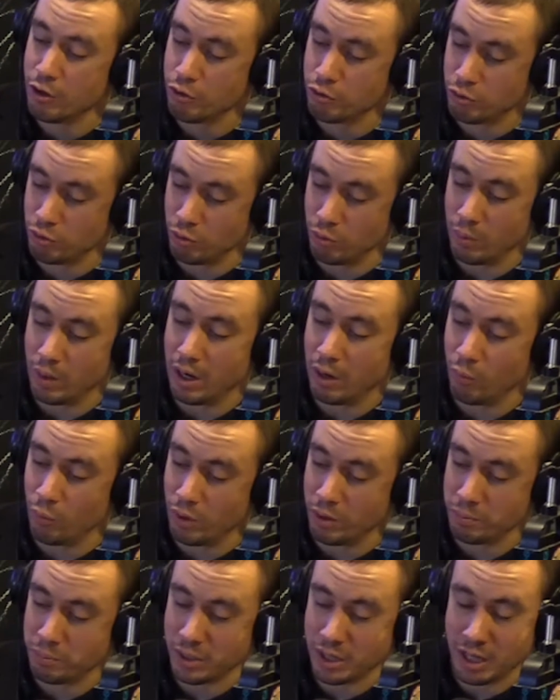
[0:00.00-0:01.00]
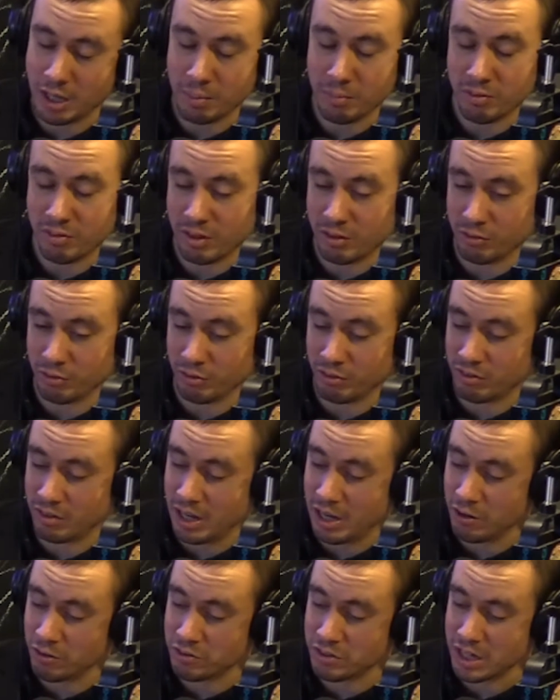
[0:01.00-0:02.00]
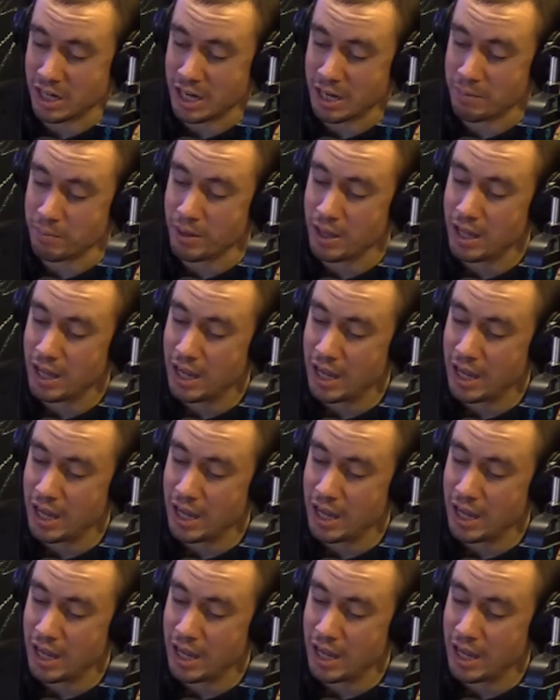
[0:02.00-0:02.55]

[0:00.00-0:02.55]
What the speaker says: to 1 p.m. Central Standard Time.